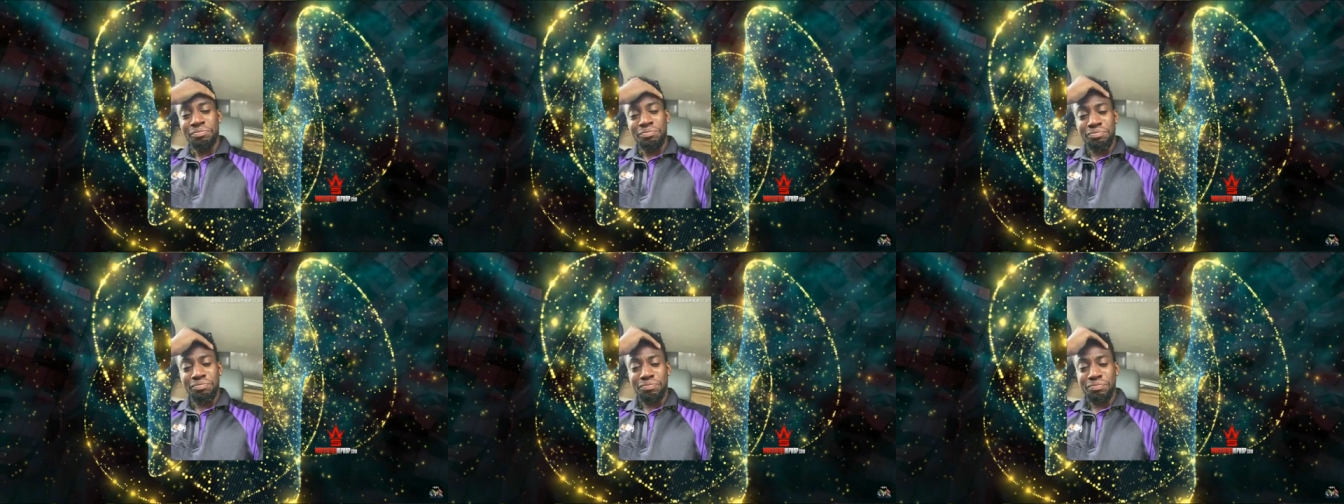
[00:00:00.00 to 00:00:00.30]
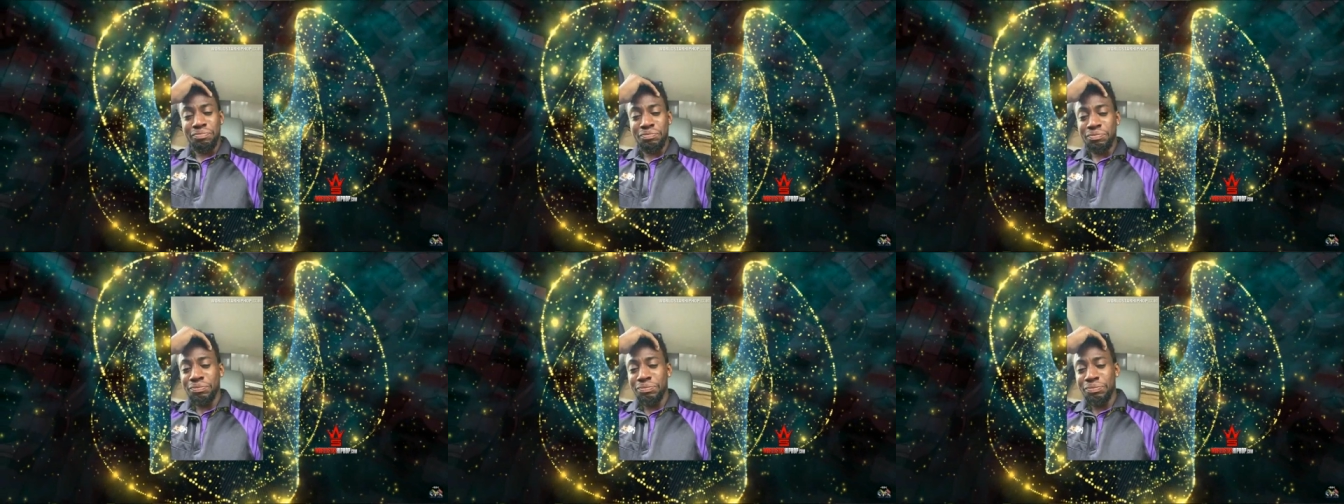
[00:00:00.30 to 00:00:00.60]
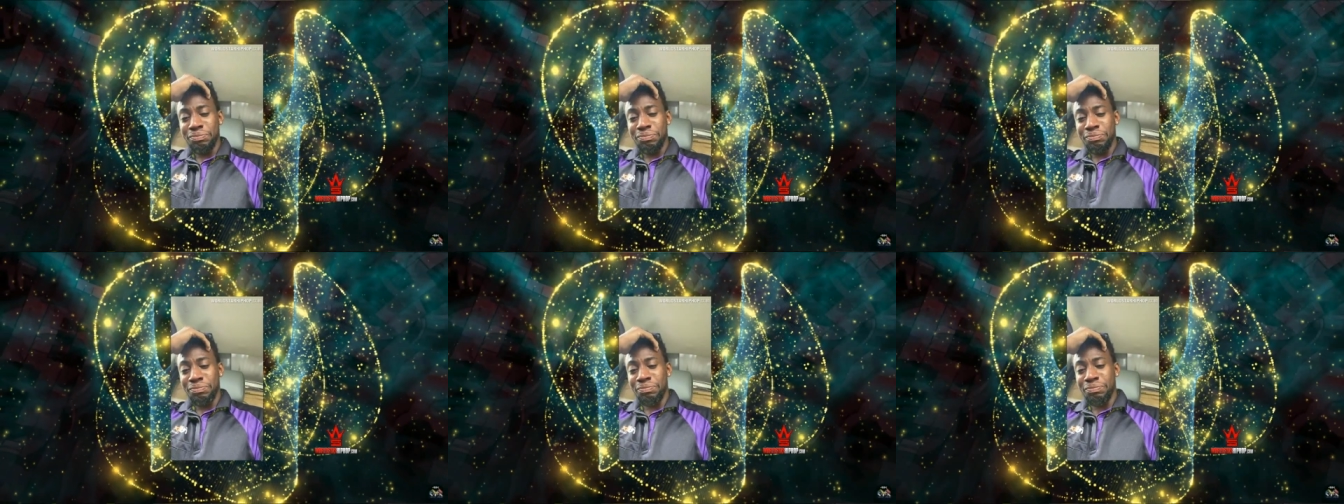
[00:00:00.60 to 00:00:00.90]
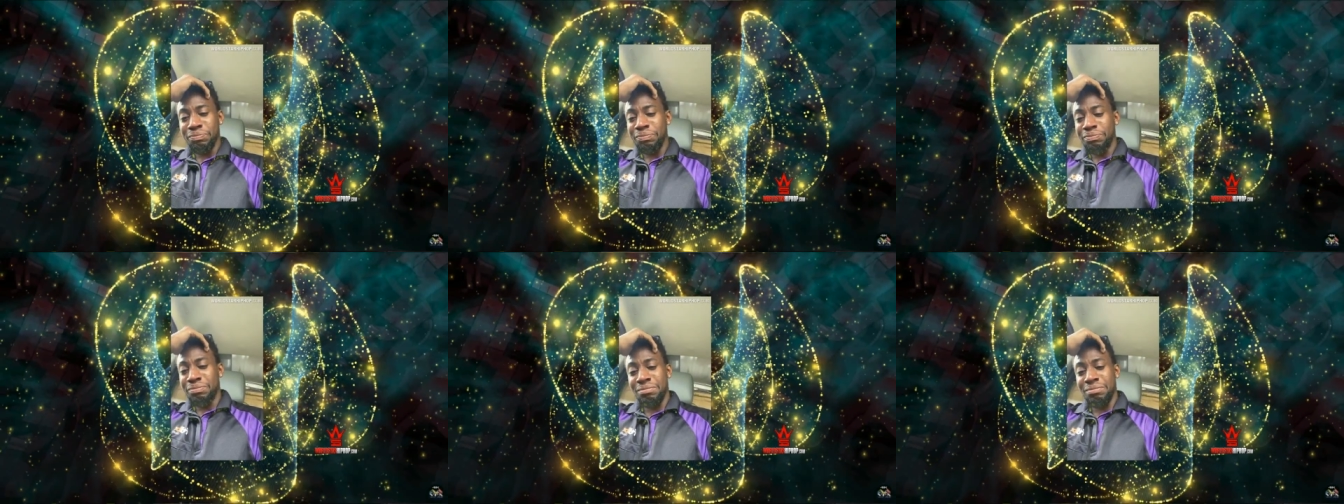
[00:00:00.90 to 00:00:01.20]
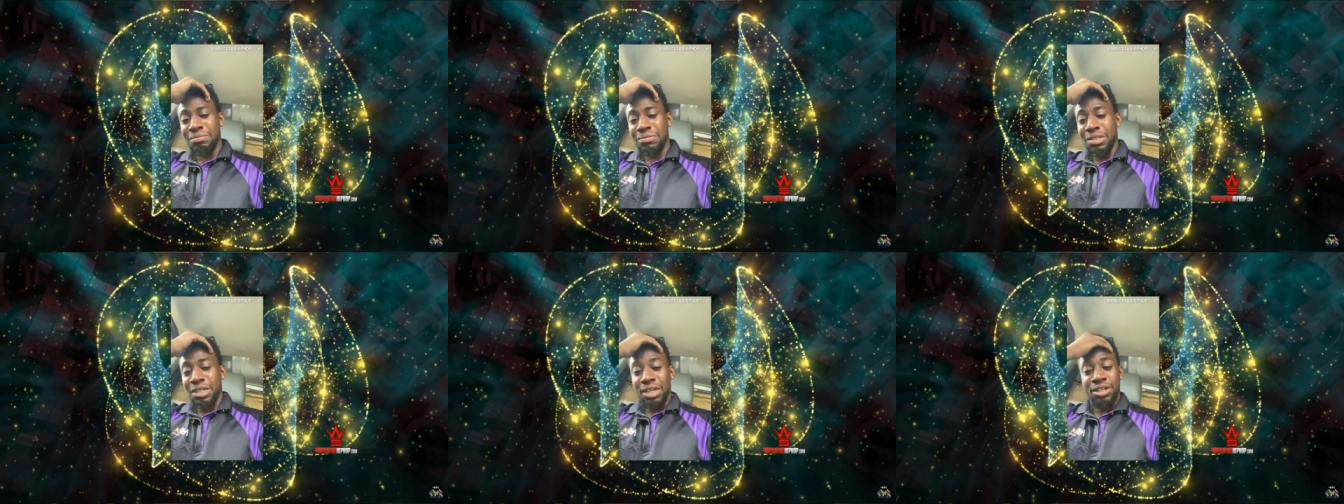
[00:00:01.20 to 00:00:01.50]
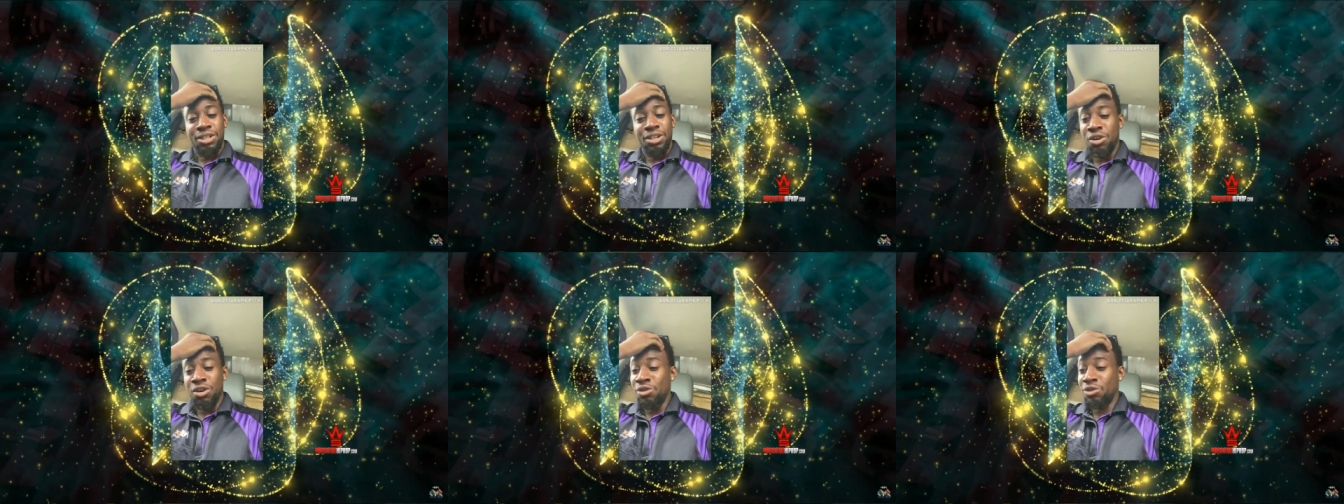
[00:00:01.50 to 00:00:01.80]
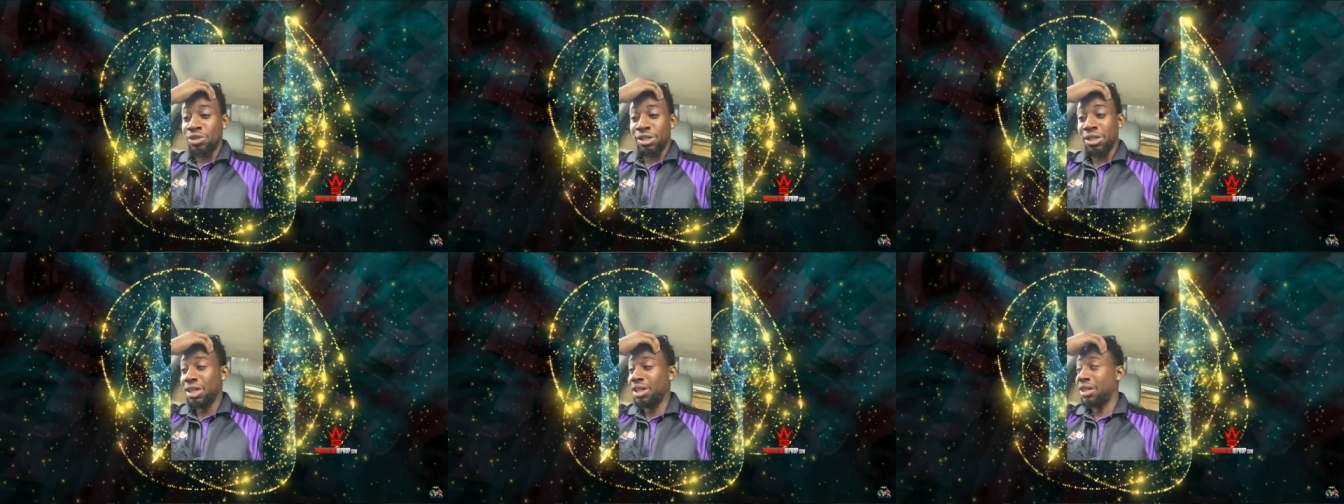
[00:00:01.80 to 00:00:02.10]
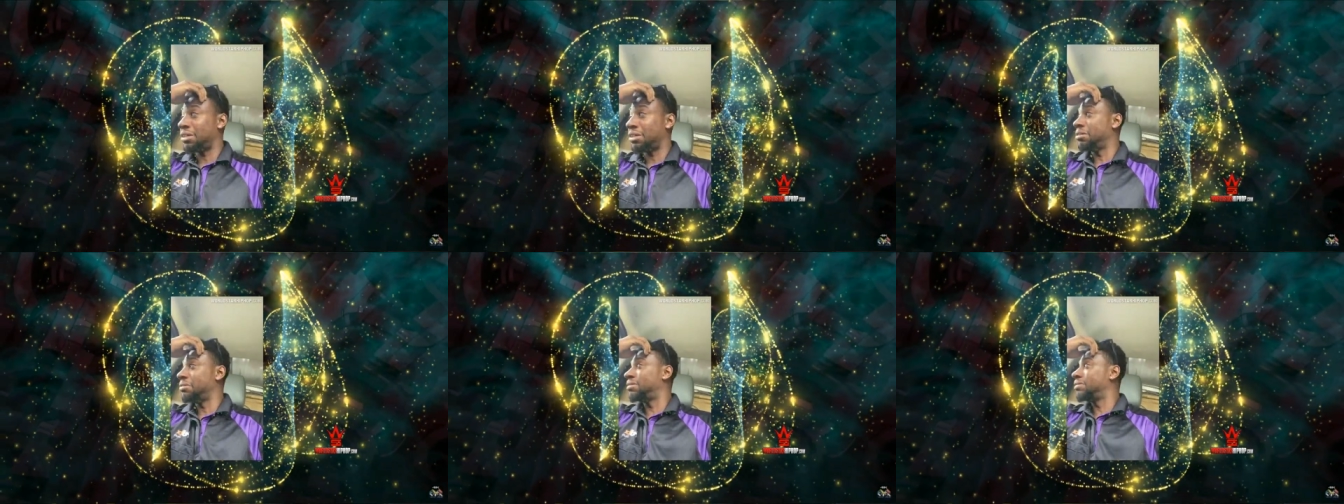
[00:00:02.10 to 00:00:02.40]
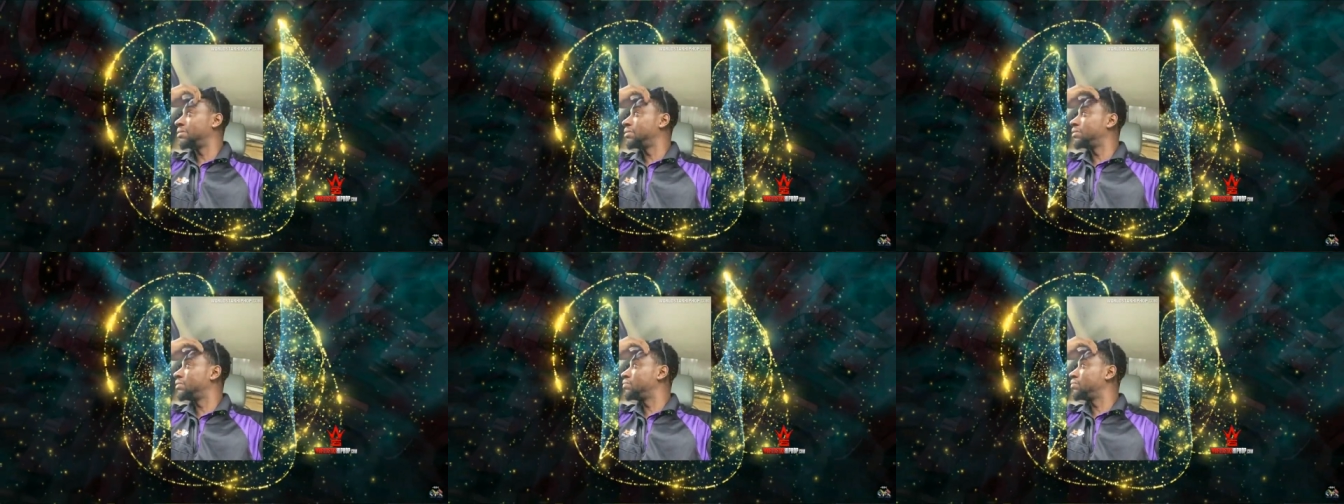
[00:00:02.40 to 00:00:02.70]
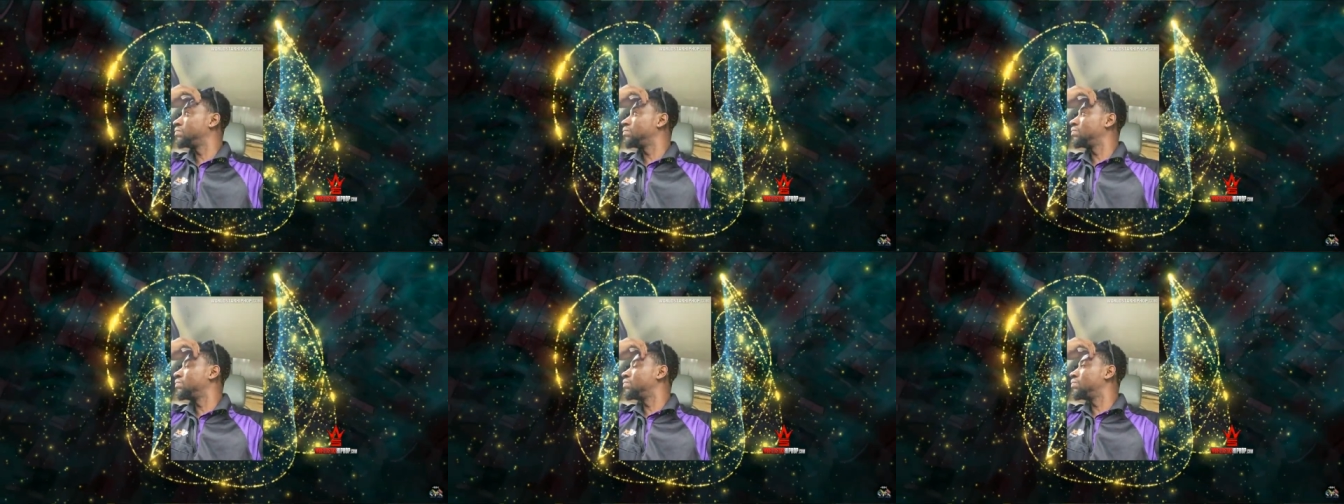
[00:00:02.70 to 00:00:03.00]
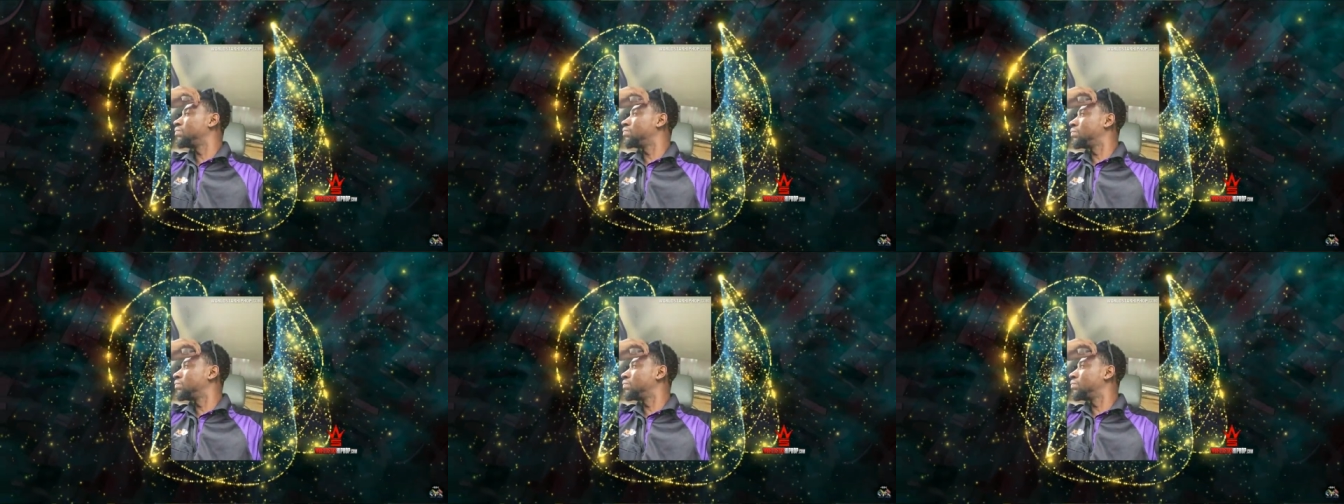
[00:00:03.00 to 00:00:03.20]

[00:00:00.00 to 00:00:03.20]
stated it again that I, I feel like the elites,